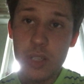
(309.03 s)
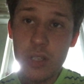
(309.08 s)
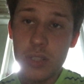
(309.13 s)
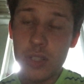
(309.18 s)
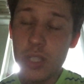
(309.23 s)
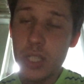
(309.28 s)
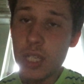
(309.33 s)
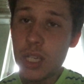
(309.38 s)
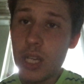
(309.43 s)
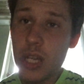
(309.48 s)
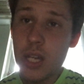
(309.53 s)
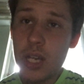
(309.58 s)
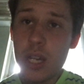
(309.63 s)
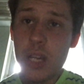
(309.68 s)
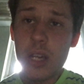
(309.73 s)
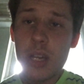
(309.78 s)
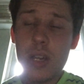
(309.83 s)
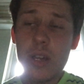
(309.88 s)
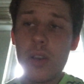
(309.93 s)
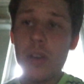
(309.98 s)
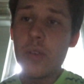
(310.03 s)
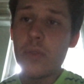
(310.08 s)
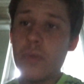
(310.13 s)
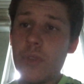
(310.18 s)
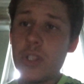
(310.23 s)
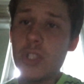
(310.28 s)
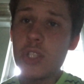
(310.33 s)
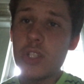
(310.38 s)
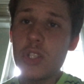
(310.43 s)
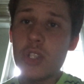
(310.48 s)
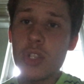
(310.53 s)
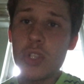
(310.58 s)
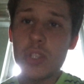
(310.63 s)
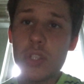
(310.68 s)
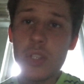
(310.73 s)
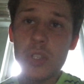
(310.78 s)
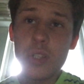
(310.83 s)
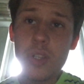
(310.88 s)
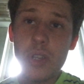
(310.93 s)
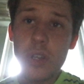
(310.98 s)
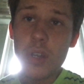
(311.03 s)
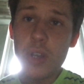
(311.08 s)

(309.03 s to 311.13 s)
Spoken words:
because this is just